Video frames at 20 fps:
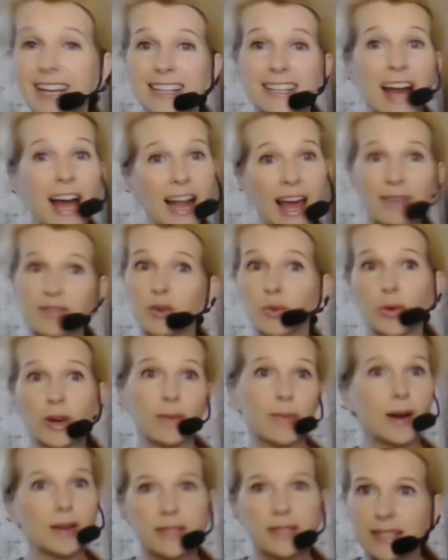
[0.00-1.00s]
not have to worry
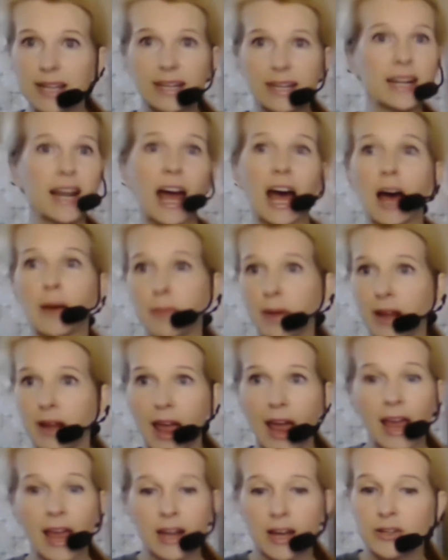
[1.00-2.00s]
about setting up and
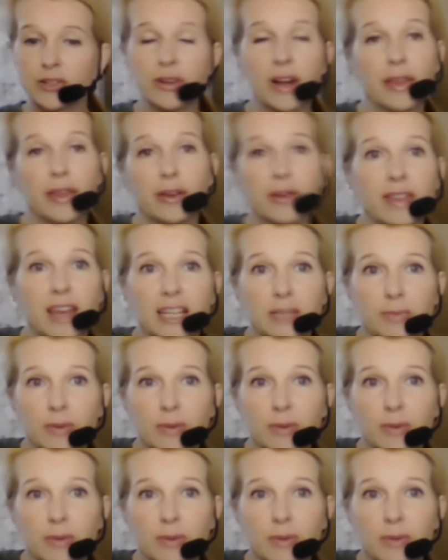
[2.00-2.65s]
800 other things